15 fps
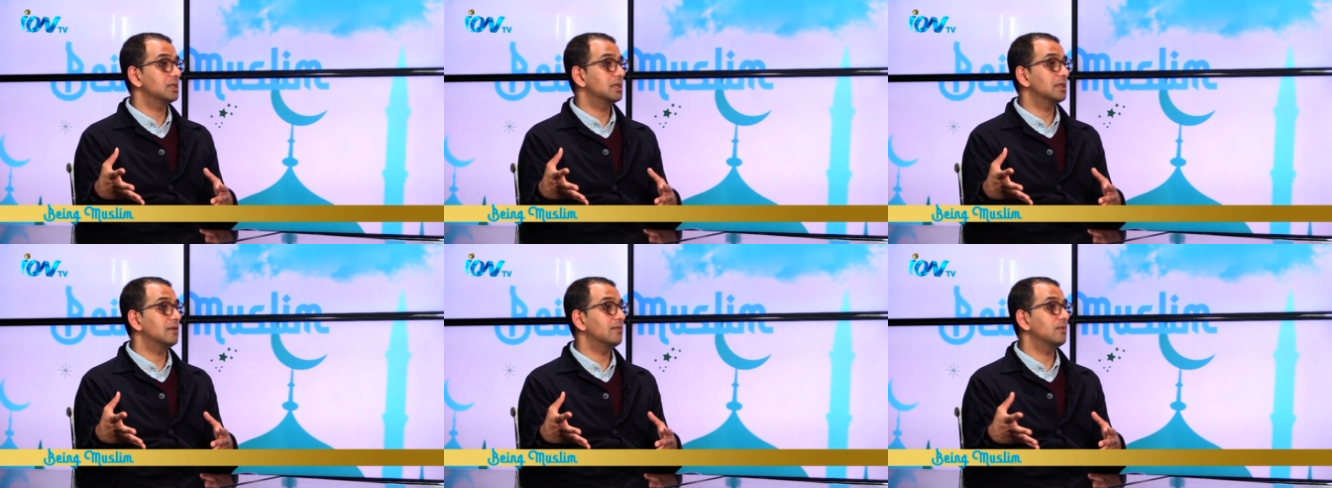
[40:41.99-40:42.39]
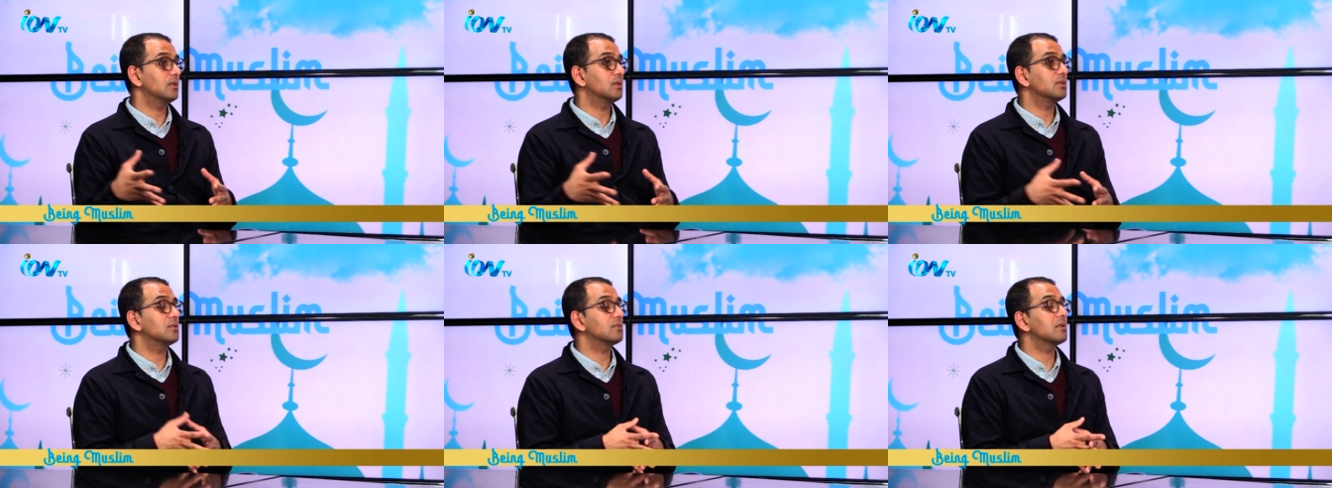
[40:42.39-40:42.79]
and if you
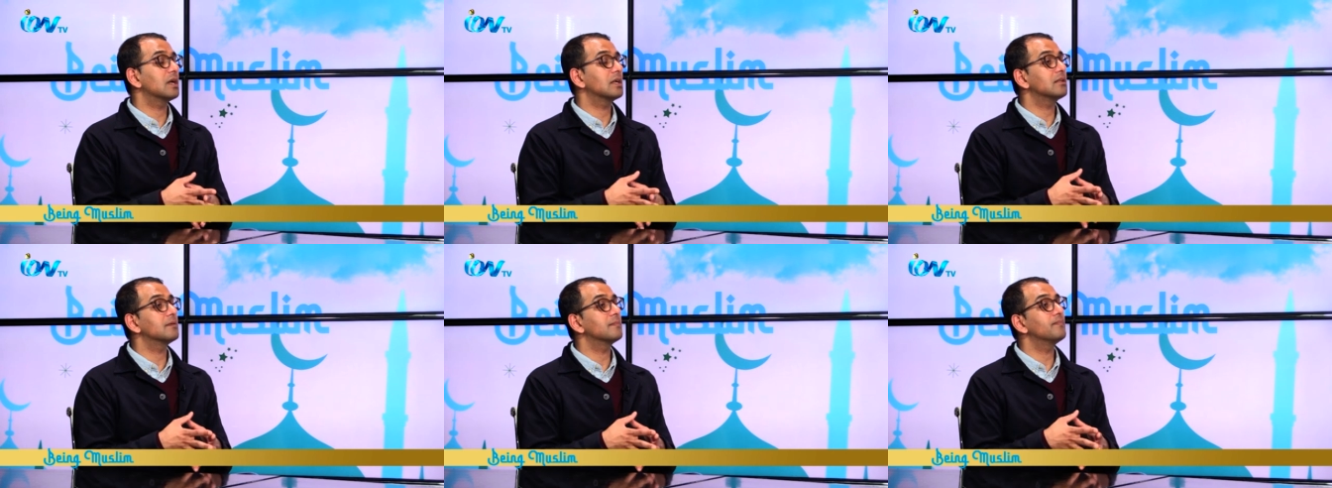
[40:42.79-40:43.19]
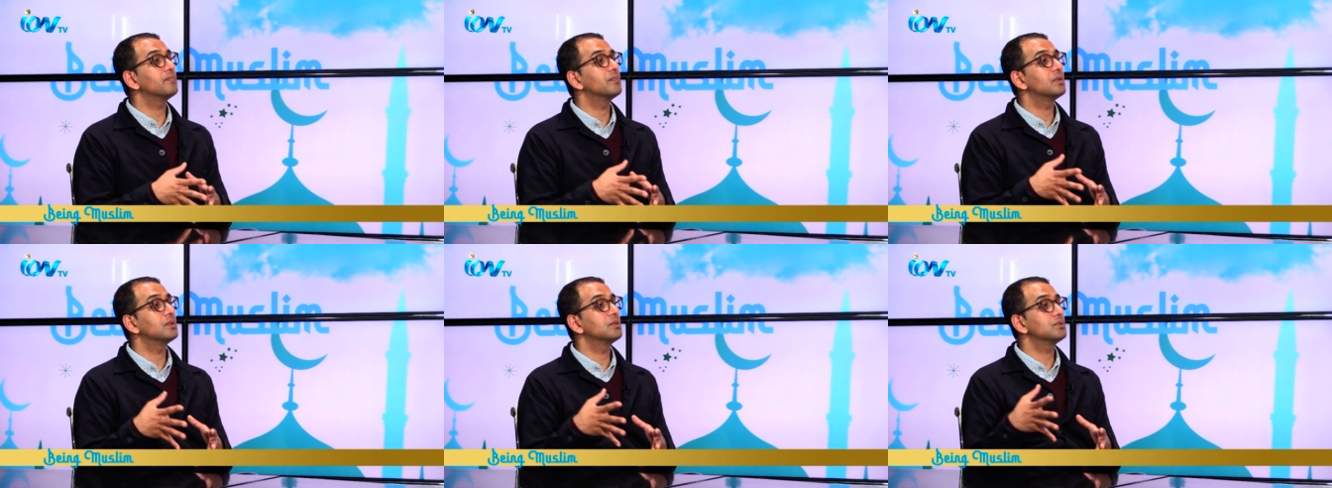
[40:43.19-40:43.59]
can direct them
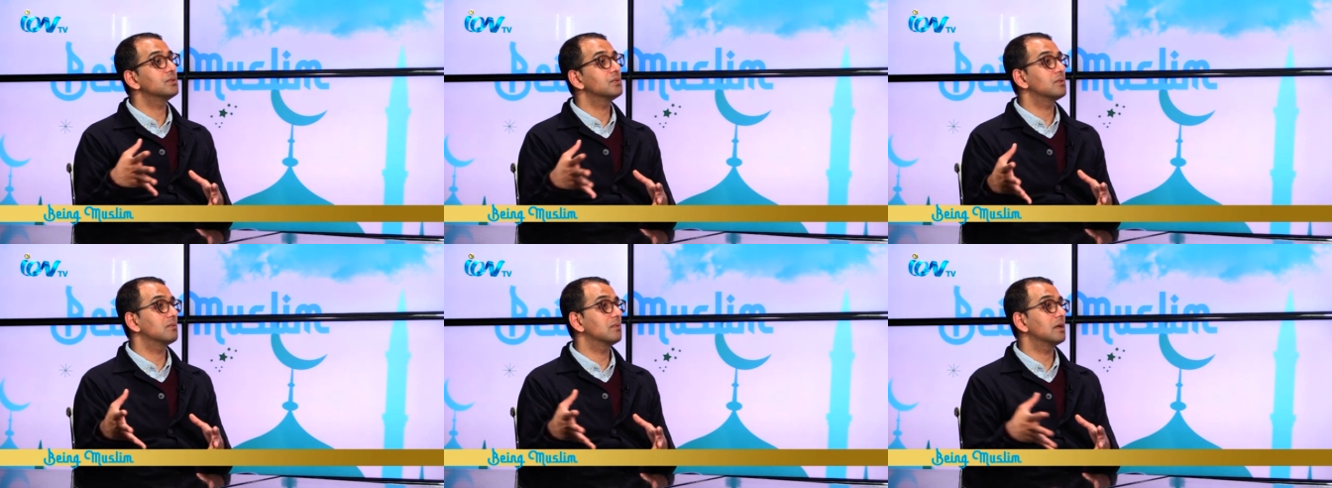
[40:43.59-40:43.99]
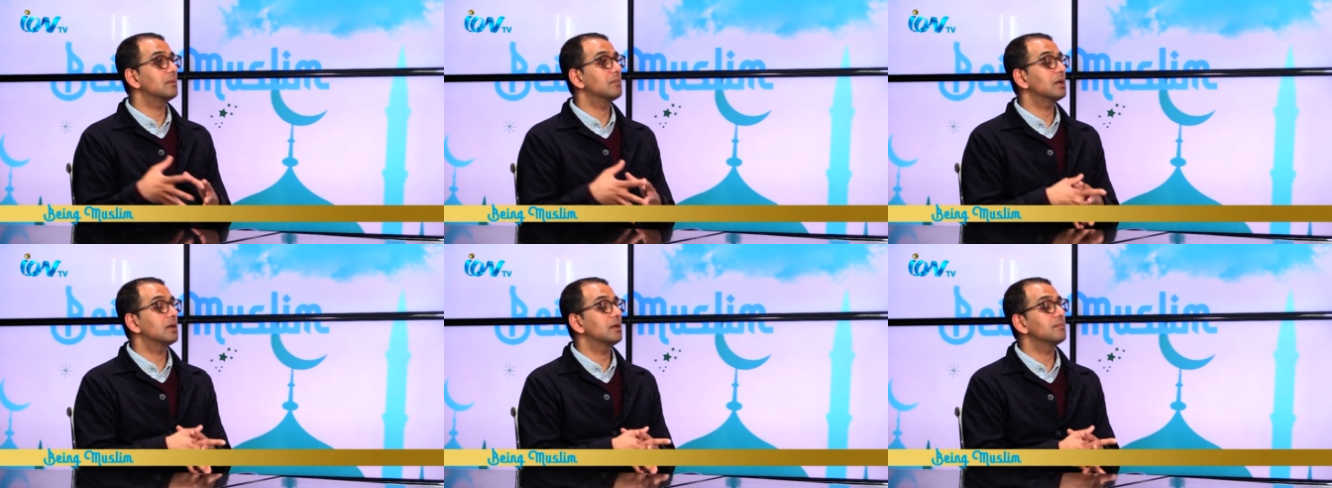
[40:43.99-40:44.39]
to the right
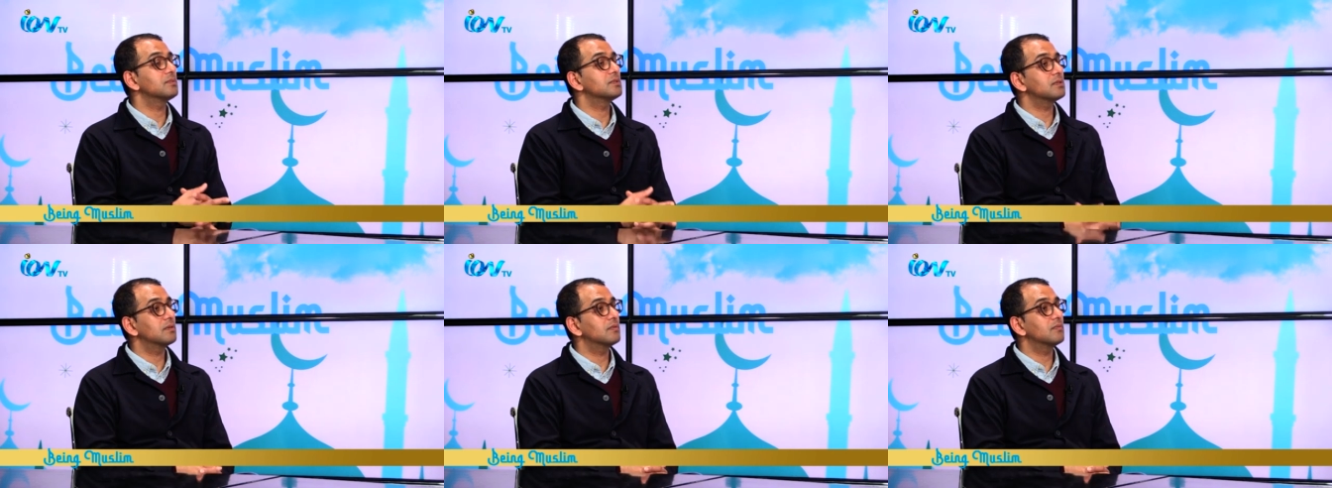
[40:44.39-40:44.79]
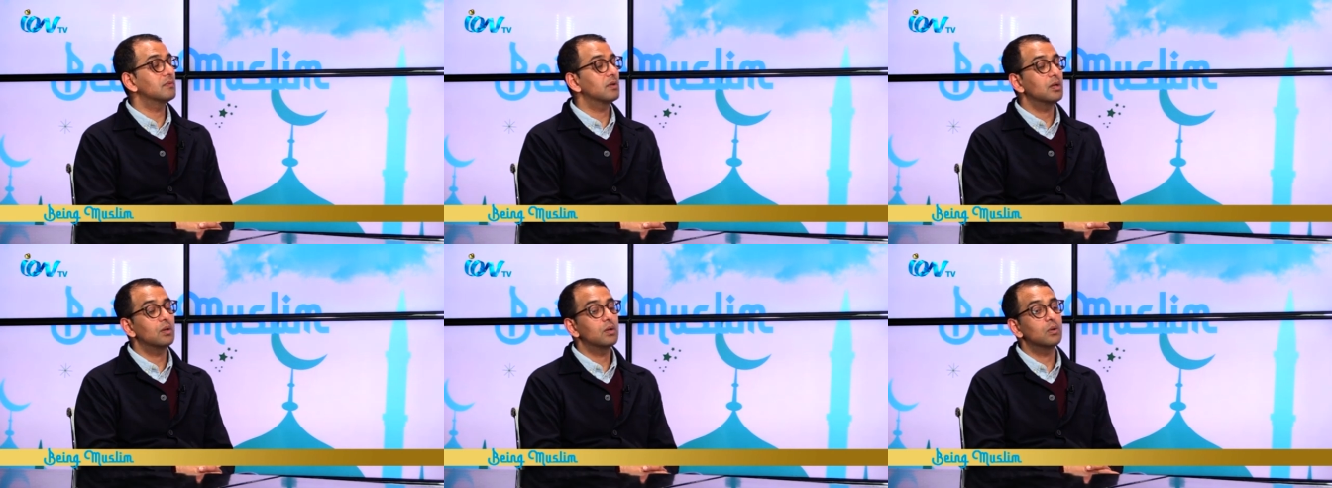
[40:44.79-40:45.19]
sort of
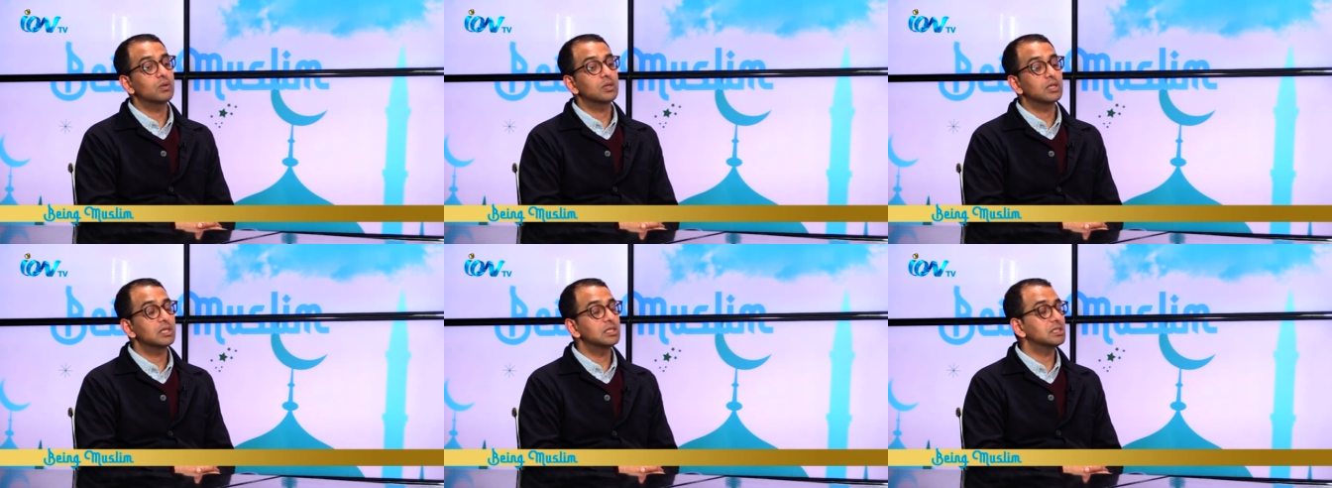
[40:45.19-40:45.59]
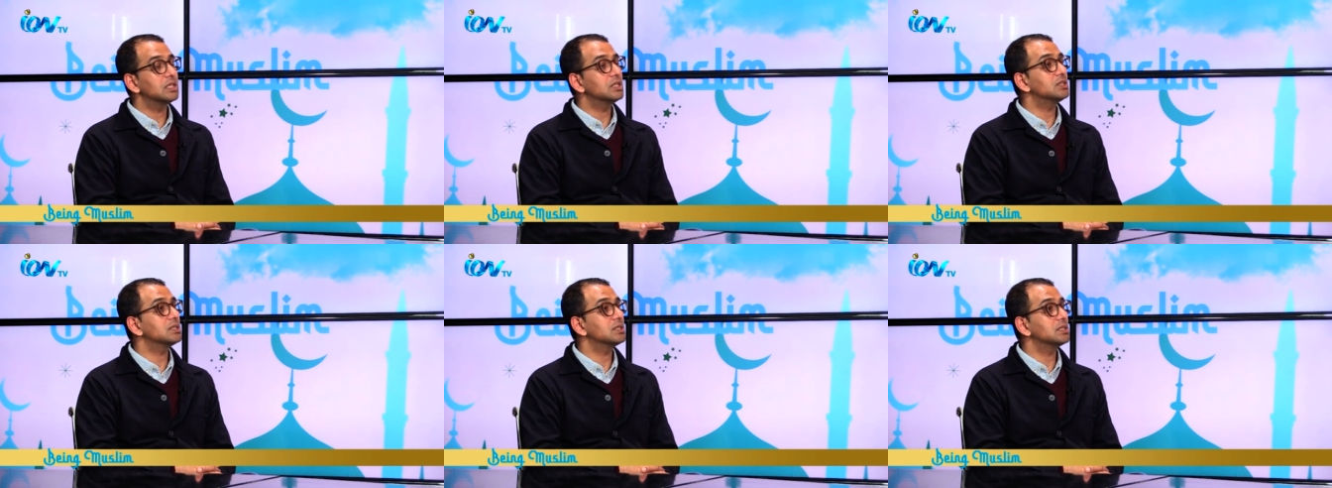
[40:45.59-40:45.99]

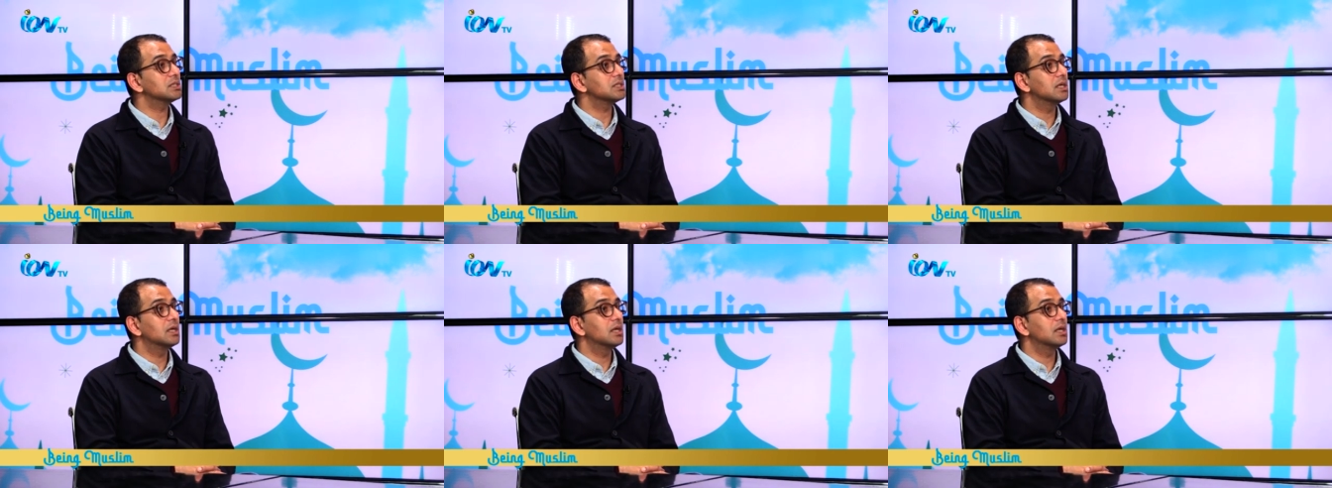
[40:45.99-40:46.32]
organisations,